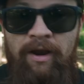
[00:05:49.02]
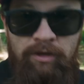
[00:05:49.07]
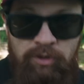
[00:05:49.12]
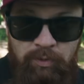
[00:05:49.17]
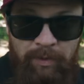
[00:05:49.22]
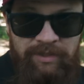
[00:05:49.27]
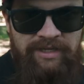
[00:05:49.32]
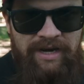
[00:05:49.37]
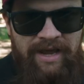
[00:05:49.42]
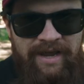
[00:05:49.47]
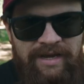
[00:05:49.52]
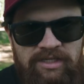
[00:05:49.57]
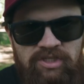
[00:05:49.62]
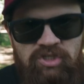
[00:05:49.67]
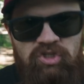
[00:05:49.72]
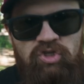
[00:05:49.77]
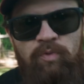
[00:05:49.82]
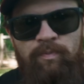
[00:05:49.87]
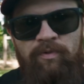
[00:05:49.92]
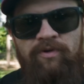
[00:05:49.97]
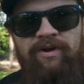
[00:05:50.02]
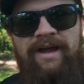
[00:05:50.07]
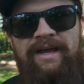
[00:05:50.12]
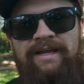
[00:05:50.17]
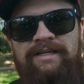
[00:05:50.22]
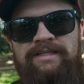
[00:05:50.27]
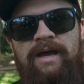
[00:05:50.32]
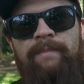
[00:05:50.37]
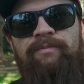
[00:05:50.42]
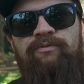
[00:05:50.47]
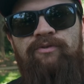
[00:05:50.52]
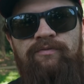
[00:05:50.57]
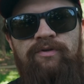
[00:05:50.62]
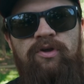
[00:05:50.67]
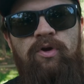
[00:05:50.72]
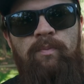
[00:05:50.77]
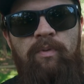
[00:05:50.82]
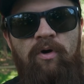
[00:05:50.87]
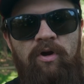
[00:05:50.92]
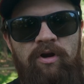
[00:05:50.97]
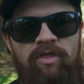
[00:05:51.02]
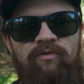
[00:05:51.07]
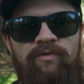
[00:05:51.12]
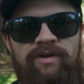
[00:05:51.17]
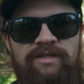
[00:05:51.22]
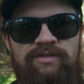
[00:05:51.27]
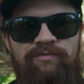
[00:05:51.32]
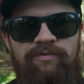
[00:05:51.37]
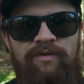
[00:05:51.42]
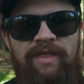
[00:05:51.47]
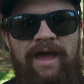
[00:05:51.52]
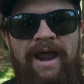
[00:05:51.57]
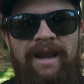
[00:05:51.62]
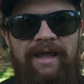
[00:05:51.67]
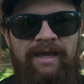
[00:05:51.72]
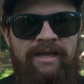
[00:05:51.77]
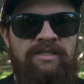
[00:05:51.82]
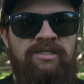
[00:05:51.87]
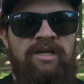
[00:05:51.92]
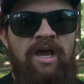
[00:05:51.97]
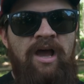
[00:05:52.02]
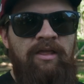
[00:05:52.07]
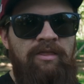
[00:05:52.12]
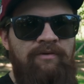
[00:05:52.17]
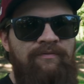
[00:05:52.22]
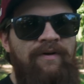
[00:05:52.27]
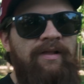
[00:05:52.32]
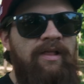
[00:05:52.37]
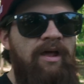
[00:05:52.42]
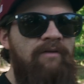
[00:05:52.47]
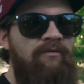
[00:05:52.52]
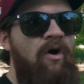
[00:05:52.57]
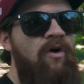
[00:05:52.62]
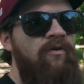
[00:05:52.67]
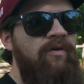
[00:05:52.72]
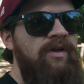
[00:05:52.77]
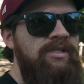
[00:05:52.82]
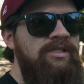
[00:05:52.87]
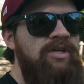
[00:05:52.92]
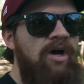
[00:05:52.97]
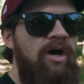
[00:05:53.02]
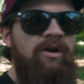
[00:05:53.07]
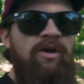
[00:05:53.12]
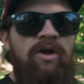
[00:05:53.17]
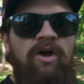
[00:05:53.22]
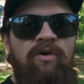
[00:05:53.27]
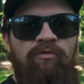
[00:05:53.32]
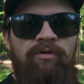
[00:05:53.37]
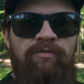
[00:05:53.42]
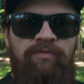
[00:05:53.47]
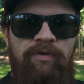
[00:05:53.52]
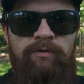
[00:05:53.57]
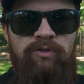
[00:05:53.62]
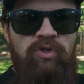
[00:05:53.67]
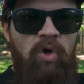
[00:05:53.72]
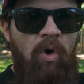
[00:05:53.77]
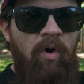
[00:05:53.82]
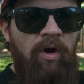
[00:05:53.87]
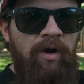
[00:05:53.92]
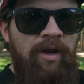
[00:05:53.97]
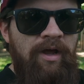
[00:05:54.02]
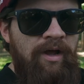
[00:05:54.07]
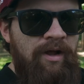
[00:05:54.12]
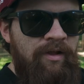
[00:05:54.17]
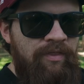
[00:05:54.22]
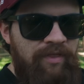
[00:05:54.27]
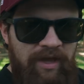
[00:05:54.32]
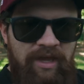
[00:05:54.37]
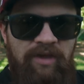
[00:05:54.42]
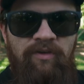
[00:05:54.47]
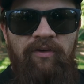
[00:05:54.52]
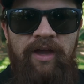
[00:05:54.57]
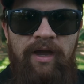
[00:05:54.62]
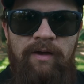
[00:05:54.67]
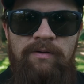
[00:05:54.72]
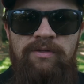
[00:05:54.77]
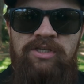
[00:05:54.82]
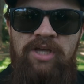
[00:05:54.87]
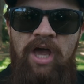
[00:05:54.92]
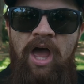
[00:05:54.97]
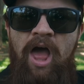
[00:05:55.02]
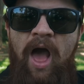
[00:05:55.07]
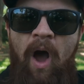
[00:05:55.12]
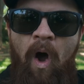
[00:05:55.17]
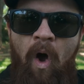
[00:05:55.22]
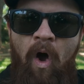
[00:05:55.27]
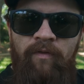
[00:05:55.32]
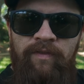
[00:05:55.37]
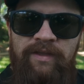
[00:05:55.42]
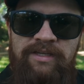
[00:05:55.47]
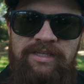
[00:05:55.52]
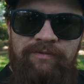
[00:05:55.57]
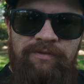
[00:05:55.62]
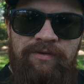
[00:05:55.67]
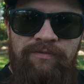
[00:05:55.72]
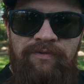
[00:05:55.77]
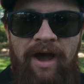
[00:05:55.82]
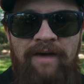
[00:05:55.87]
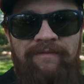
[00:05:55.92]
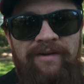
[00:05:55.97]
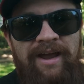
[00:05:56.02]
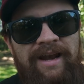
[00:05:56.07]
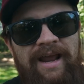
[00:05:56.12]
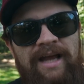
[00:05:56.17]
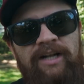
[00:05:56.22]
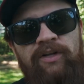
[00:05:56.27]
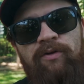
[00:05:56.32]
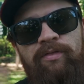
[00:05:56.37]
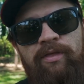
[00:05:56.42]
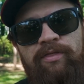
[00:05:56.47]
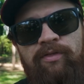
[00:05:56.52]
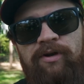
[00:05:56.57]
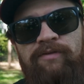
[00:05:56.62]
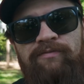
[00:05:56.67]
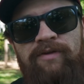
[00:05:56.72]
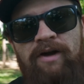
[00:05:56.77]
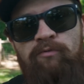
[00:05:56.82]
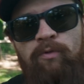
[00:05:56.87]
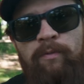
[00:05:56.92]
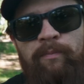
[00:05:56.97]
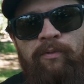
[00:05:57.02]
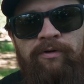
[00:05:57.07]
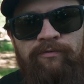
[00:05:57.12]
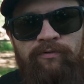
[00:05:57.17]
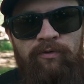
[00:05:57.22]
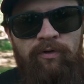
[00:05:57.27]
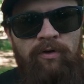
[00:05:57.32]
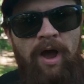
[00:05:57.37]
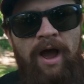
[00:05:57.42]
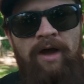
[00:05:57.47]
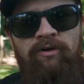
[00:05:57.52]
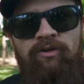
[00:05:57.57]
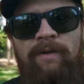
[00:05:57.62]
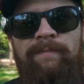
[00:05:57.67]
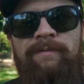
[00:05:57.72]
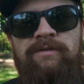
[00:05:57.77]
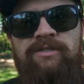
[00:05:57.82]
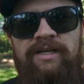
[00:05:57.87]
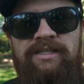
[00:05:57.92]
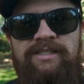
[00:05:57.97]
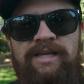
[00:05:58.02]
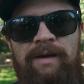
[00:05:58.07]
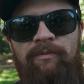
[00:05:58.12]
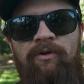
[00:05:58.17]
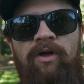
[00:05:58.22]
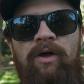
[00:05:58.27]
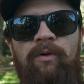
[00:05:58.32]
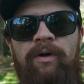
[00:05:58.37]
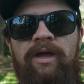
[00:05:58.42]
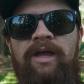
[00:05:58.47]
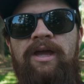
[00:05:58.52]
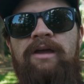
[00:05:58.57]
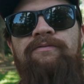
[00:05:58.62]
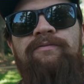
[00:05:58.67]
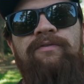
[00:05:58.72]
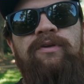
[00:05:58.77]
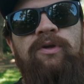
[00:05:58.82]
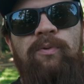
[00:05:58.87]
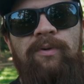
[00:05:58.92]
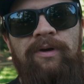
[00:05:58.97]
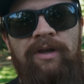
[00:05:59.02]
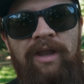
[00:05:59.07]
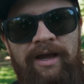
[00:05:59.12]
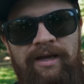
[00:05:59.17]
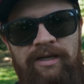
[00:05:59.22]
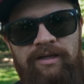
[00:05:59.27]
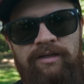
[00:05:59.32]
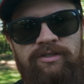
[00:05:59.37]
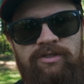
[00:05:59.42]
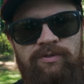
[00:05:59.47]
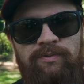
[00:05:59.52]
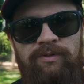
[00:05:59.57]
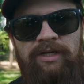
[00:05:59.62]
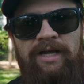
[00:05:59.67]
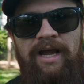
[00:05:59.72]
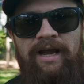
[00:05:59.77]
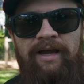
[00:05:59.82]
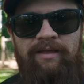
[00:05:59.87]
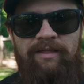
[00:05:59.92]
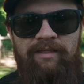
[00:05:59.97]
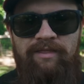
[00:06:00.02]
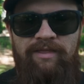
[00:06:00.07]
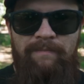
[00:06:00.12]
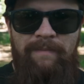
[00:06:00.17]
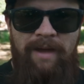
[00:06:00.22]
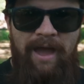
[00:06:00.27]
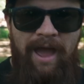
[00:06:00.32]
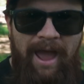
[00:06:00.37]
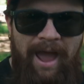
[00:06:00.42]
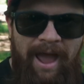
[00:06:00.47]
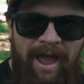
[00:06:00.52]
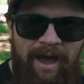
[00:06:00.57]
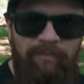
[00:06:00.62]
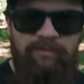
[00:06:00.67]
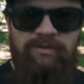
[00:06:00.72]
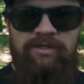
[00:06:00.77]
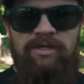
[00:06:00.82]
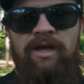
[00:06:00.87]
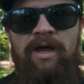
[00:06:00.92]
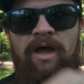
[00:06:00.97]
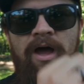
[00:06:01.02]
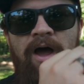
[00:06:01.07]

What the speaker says: know this wasn't a super in-depth review, and part of the reason for that is the fact that I've already done reviews on the Helios, on the 75, and actually on the 35 1.4. I'll drop those links down below if you would like to check them out.